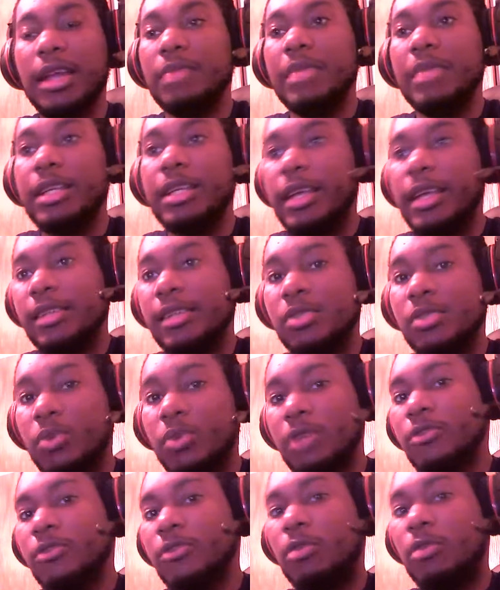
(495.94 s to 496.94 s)
gets one
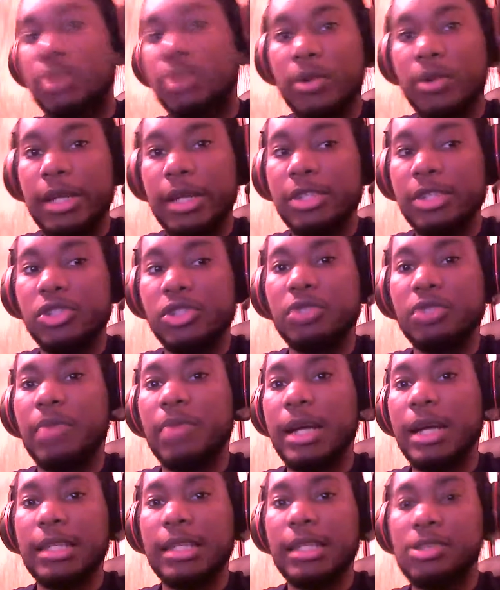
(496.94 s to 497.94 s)
of your points, you
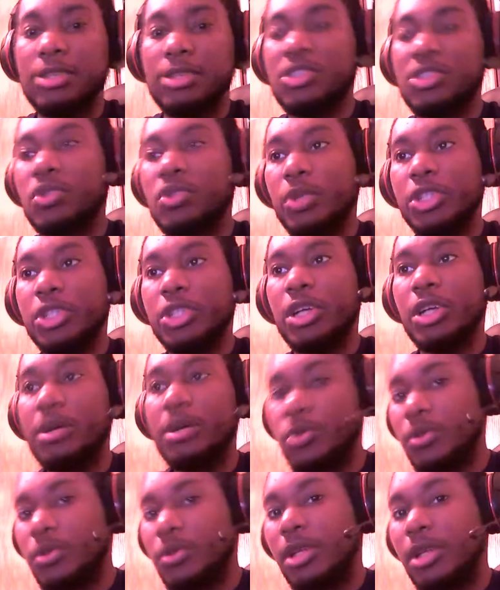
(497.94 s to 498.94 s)
might need to switch it up
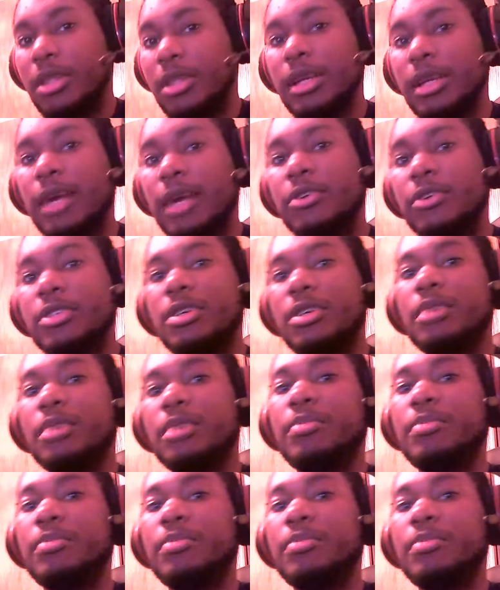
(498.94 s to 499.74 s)
to another character.